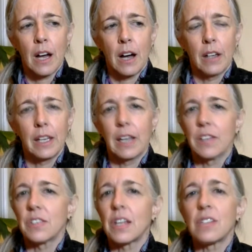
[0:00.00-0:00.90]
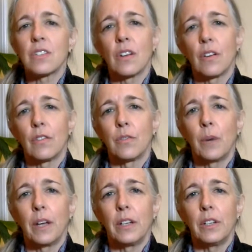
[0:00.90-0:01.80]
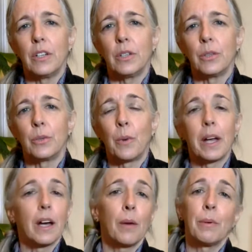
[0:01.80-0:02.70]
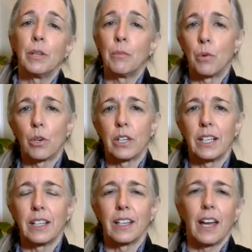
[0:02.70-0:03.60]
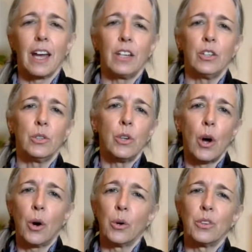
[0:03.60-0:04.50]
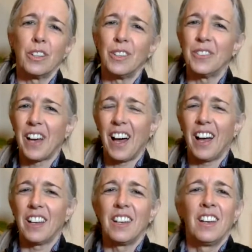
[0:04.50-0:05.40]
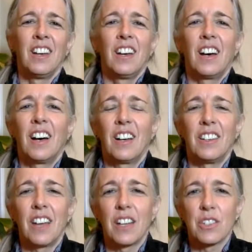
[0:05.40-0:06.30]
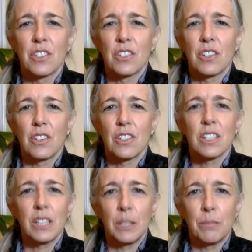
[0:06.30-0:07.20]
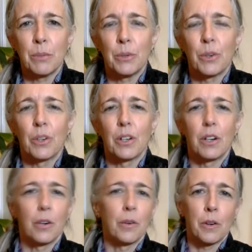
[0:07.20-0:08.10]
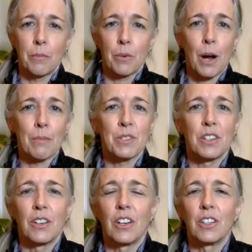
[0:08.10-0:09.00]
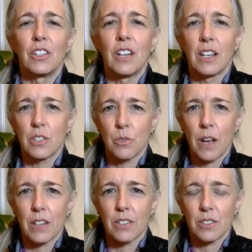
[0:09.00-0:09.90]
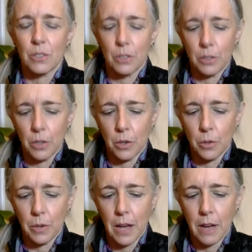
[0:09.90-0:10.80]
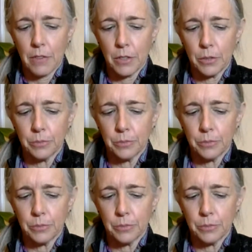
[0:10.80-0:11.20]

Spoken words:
get a sense of when you wake up in the morning and you know that you've had a night's sleep, or perhaps a good night's rest, or what have you.